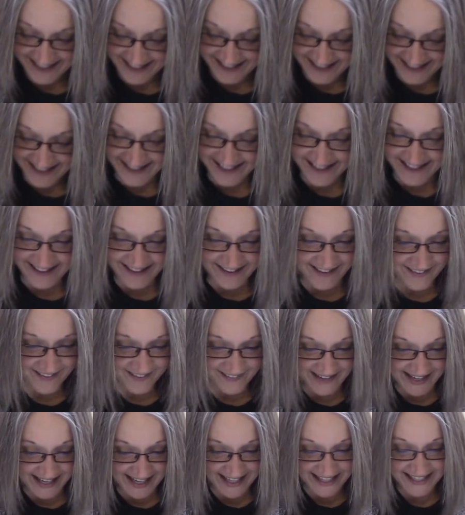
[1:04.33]
Oh,
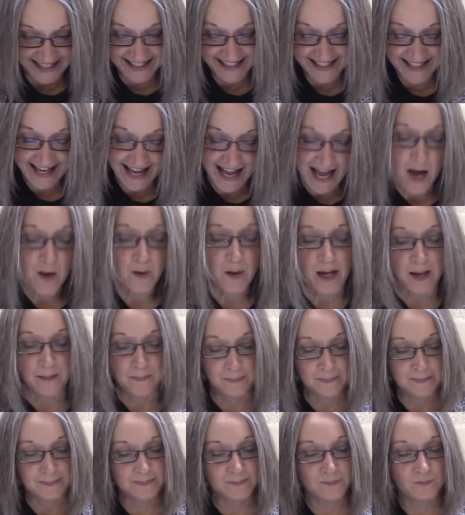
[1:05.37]
man. Okay,
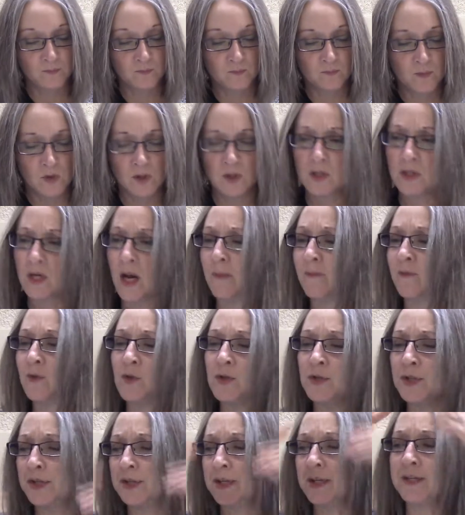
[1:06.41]
it's time for
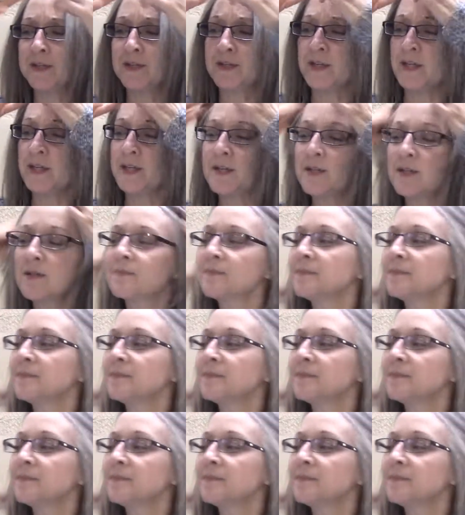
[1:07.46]
seriousness.